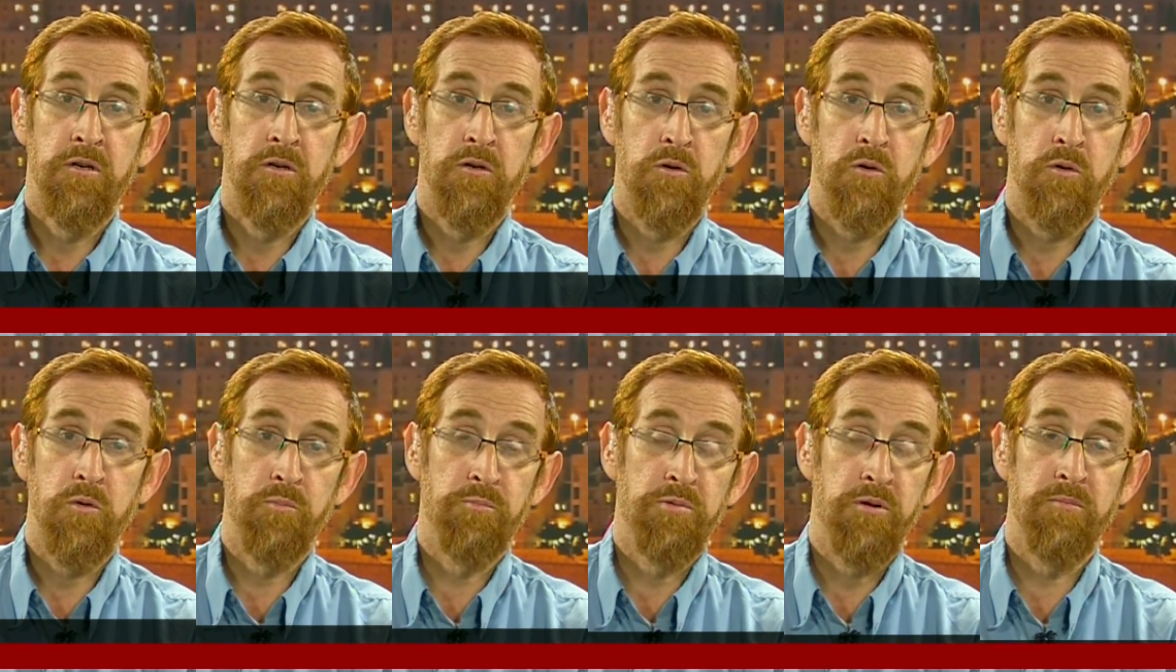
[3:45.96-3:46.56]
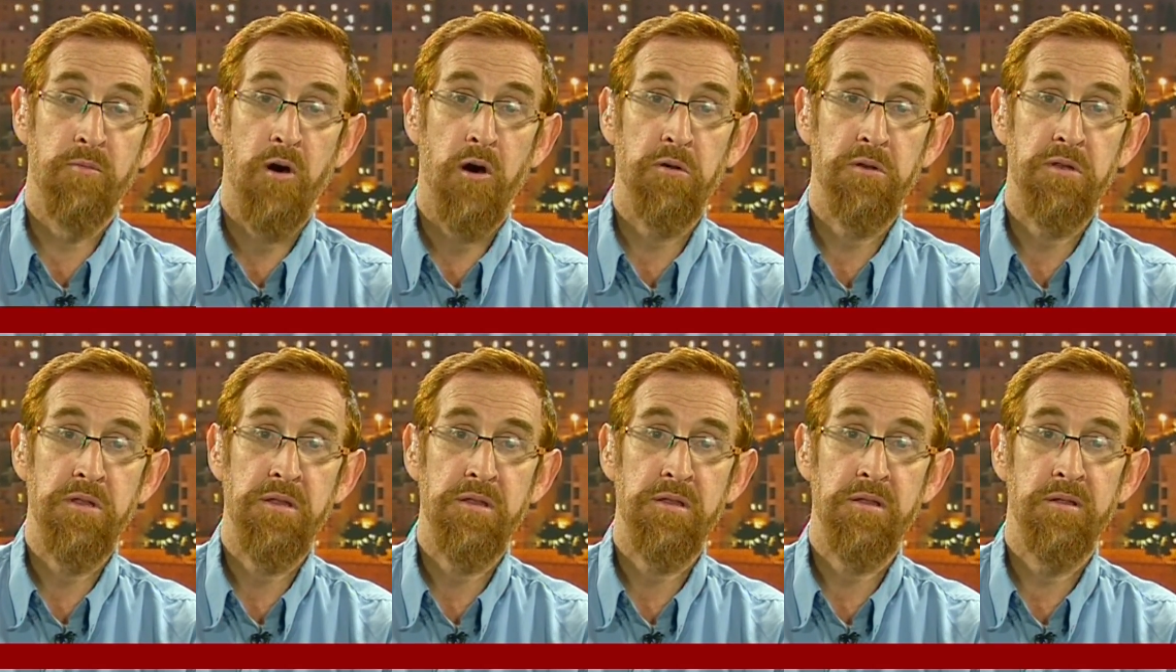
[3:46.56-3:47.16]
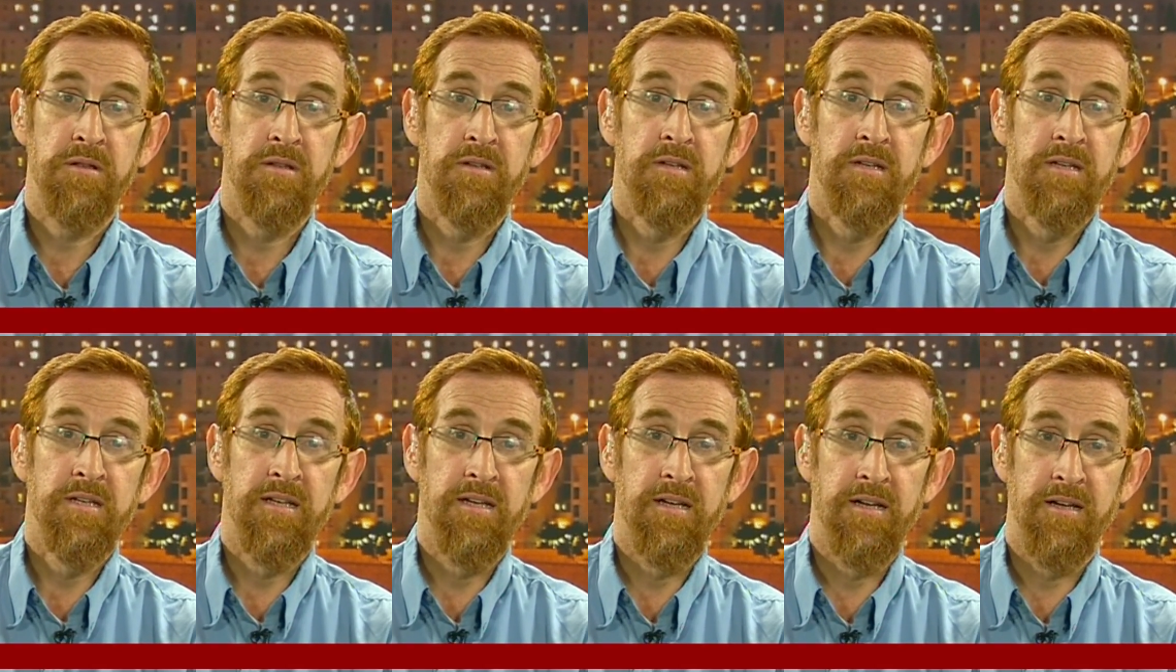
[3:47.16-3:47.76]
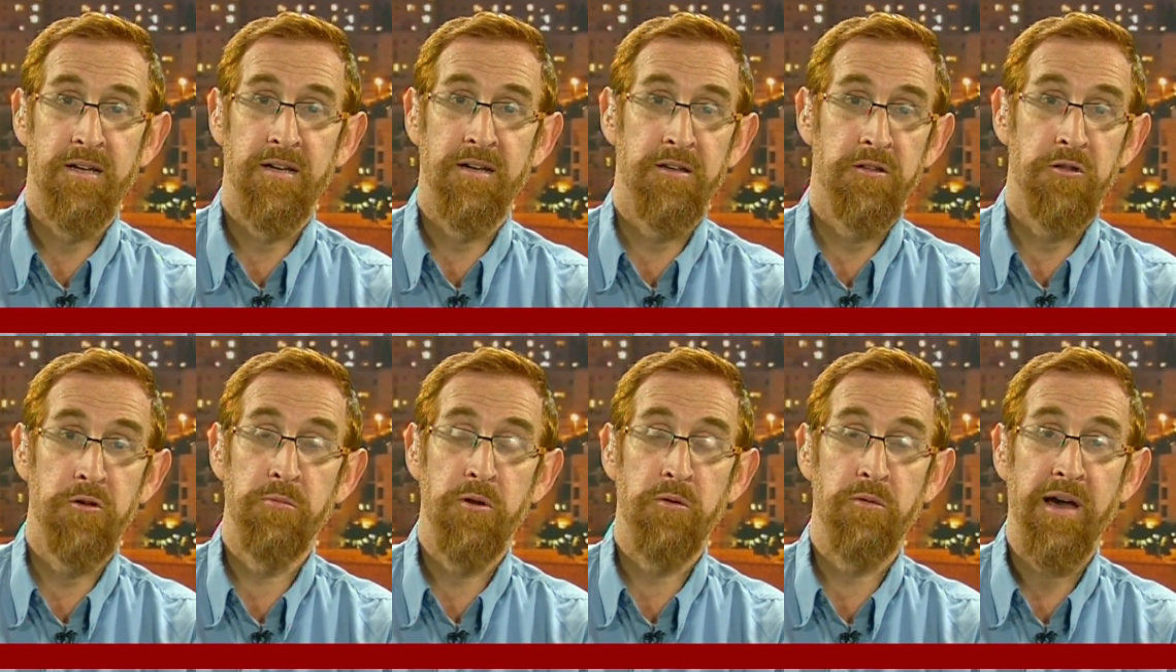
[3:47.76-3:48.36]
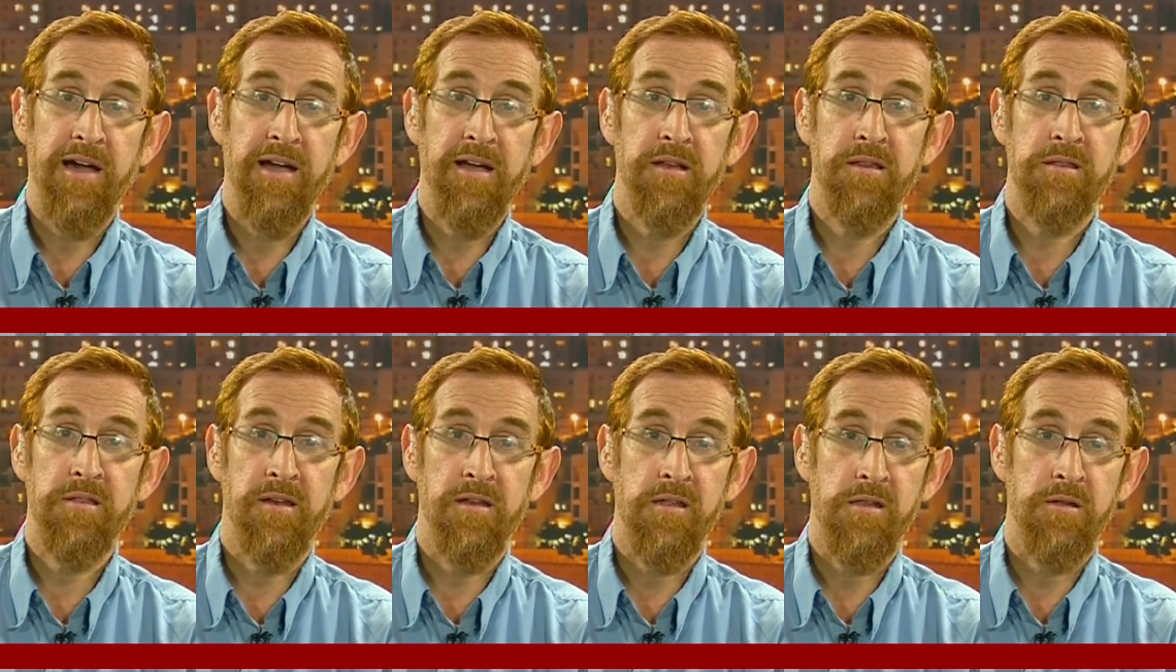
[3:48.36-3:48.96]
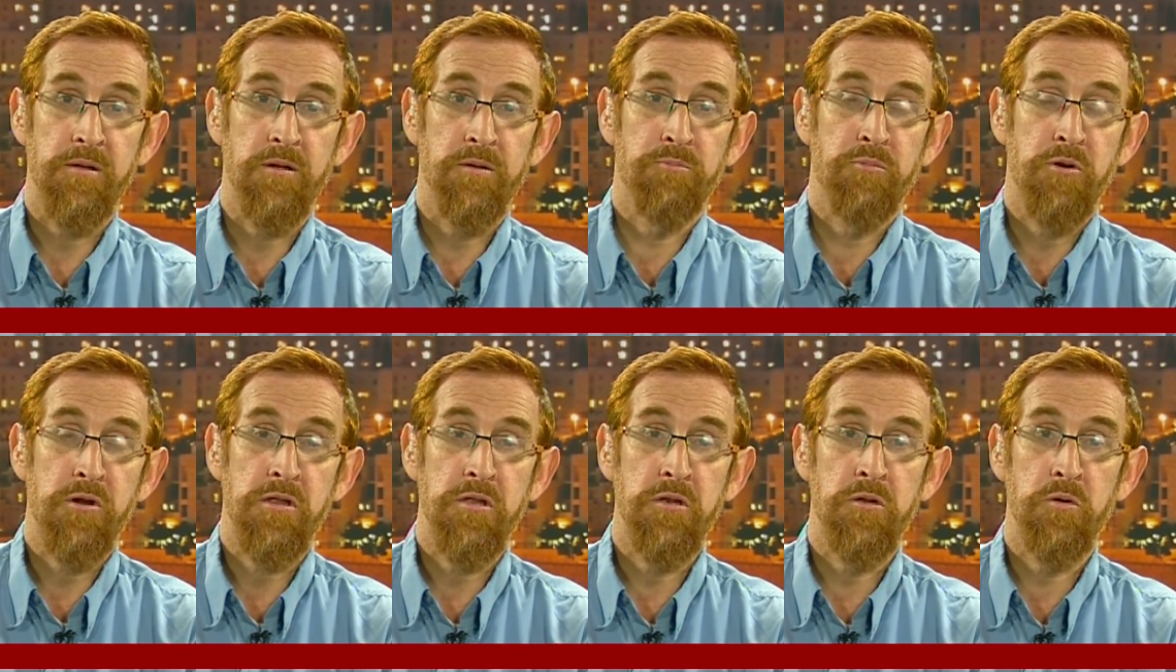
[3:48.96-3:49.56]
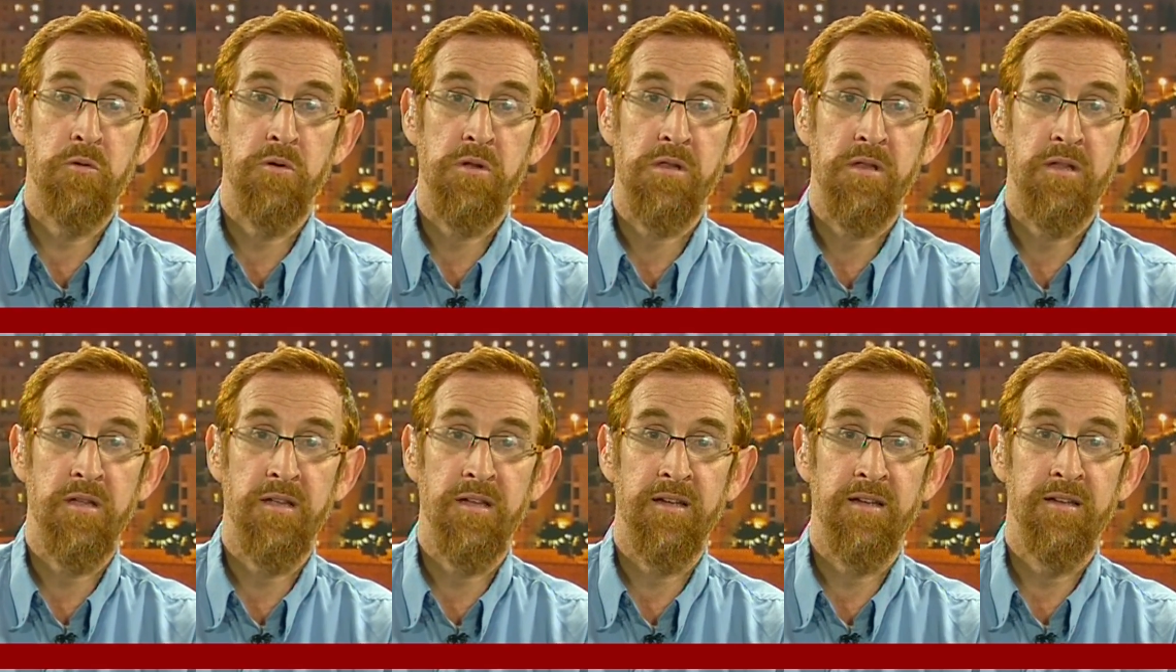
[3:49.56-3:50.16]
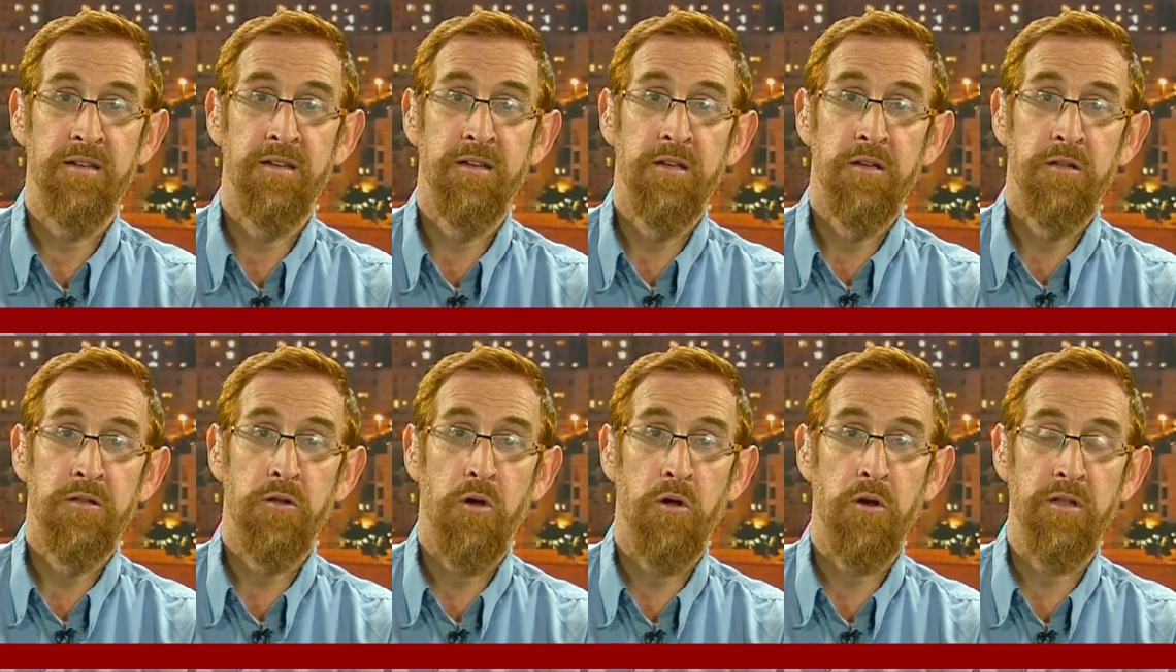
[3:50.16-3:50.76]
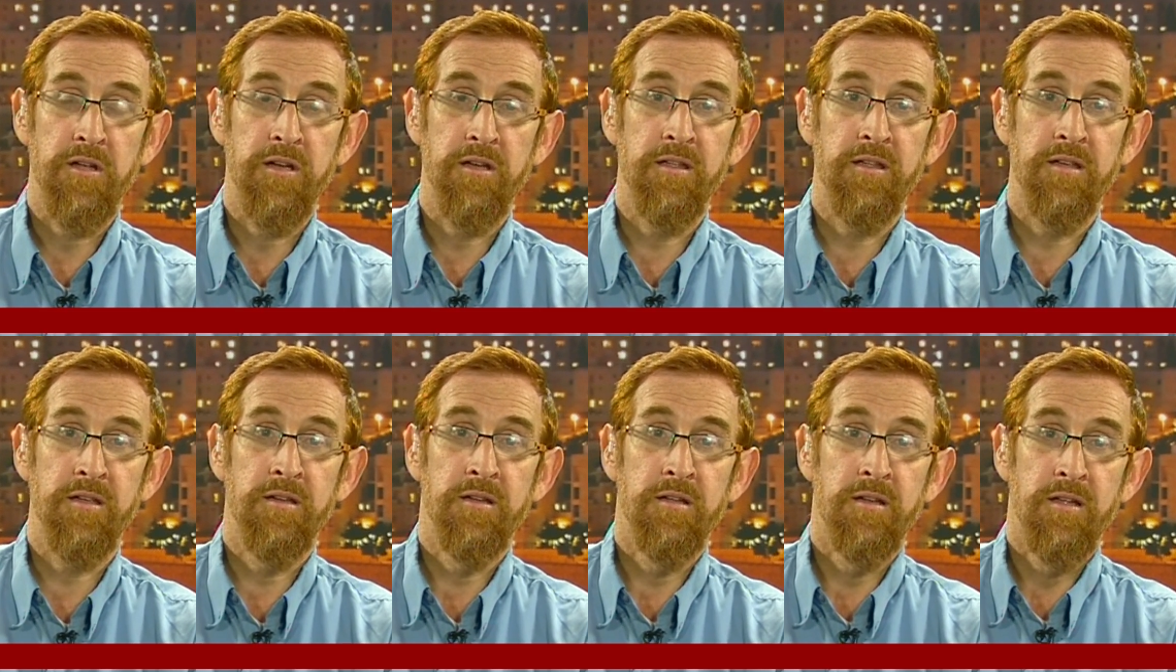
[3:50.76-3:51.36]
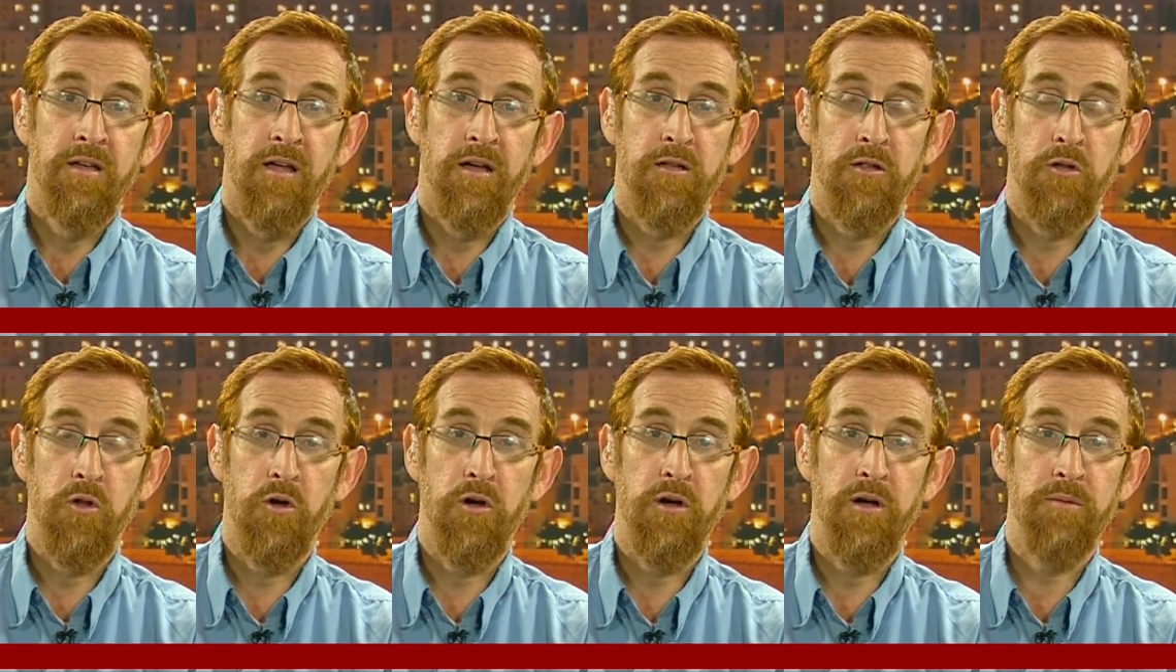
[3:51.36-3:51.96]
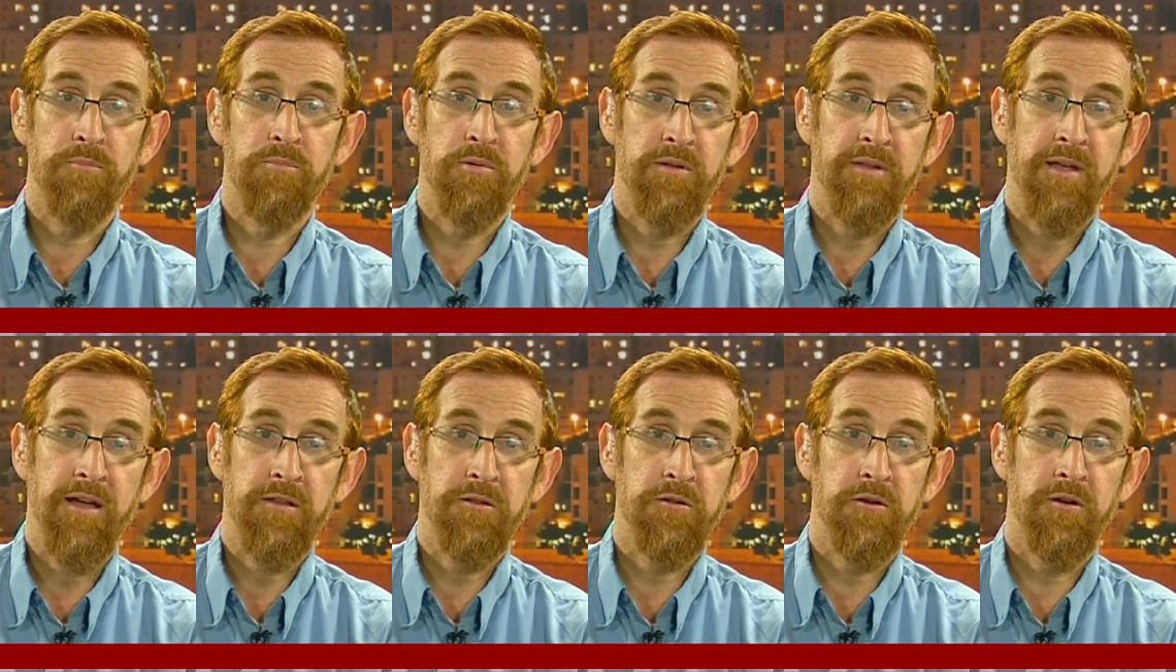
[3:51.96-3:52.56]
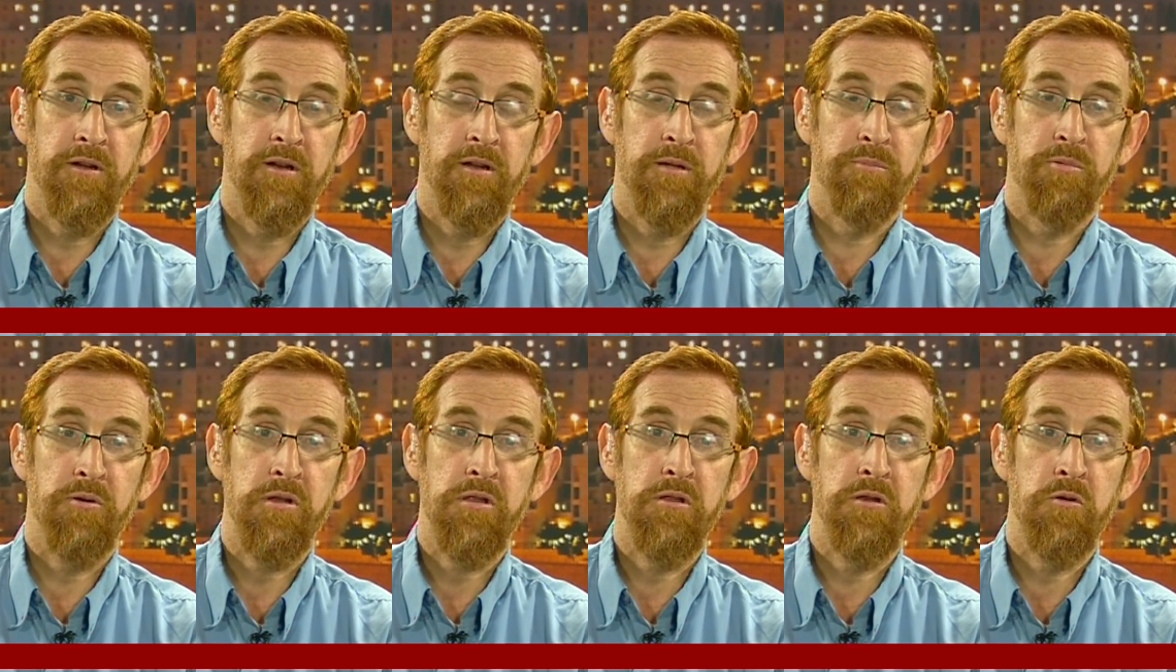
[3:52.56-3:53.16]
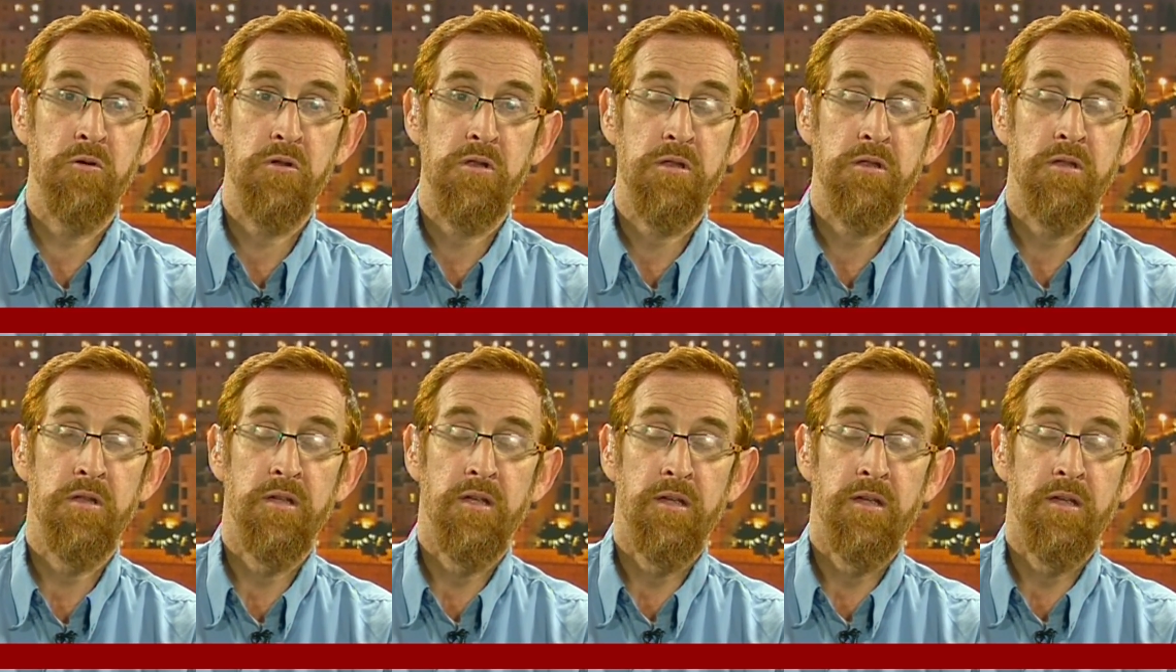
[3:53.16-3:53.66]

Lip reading: who promotes human rights and is a person who is totally a law protector and a person who's